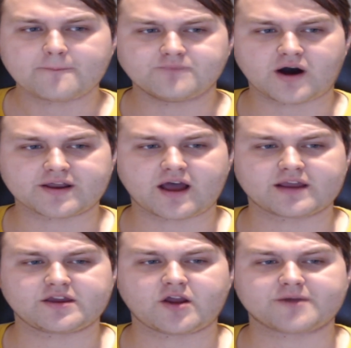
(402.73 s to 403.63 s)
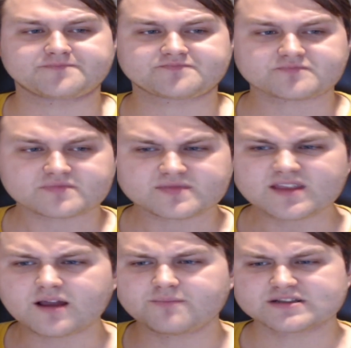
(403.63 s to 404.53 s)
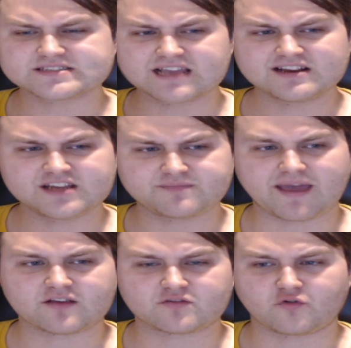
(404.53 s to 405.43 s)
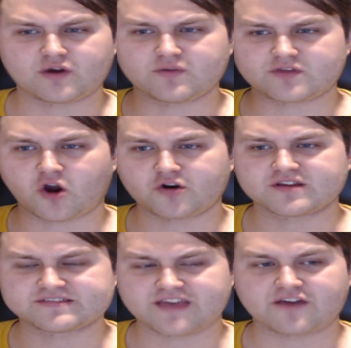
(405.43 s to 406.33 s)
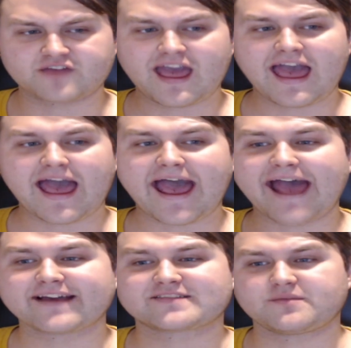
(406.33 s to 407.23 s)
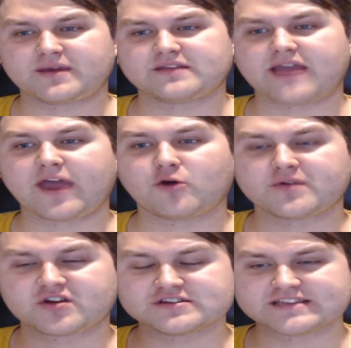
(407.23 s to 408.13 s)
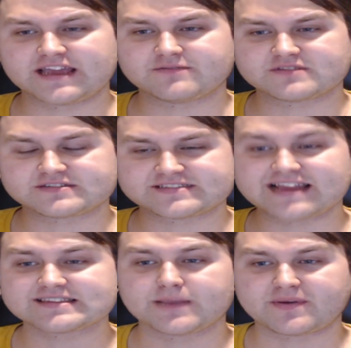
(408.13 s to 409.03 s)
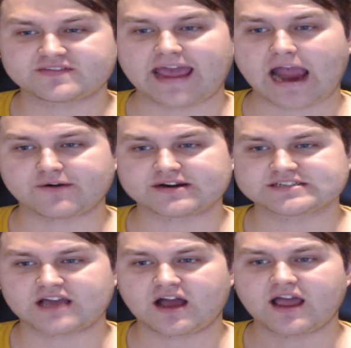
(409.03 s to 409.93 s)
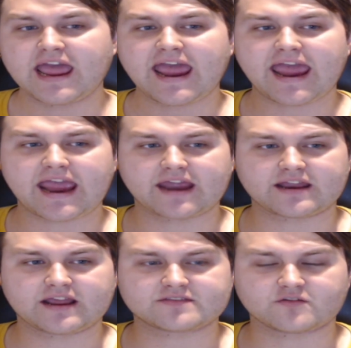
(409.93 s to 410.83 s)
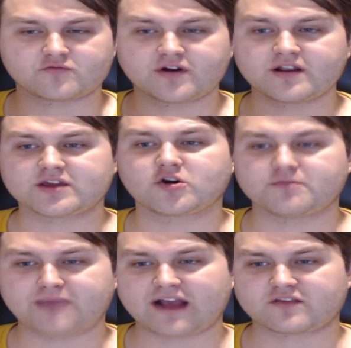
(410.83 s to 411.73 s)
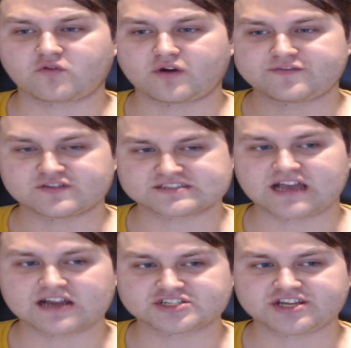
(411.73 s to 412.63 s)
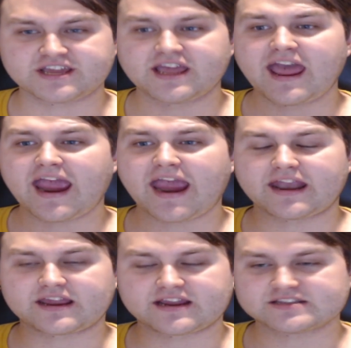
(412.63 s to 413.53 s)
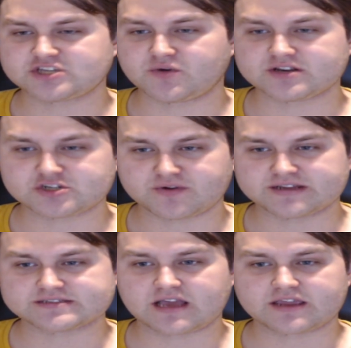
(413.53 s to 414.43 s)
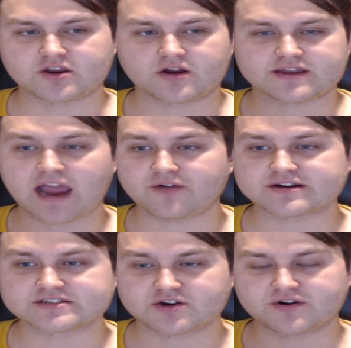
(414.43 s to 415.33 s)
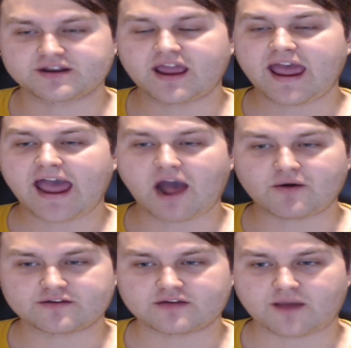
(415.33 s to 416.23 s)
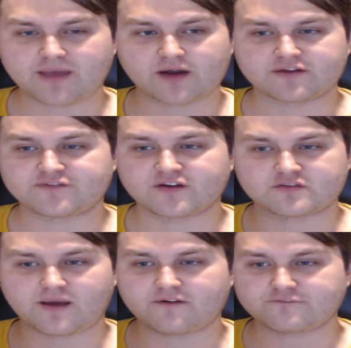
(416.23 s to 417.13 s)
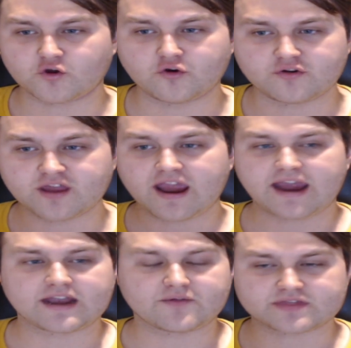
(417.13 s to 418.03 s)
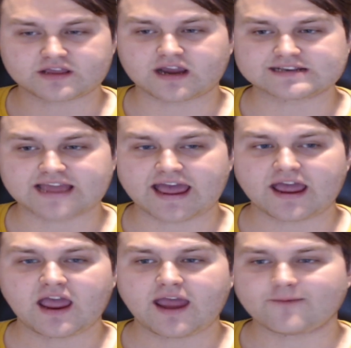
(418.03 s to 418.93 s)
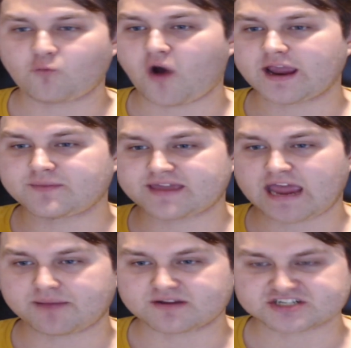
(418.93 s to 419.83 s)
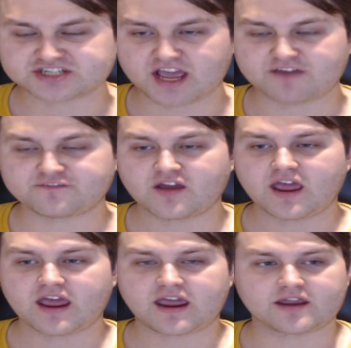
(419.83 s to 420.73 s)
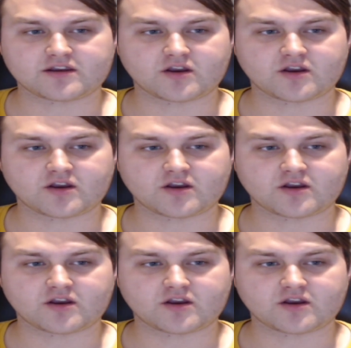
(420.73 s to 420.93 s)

But But Sanji's backstory with Ona Zeff has to be nailed, because it sets up his character, and it's a really good backstory for Sanji, and it gets you into his character and how he feels about food and everything like that, and why he became a chef, and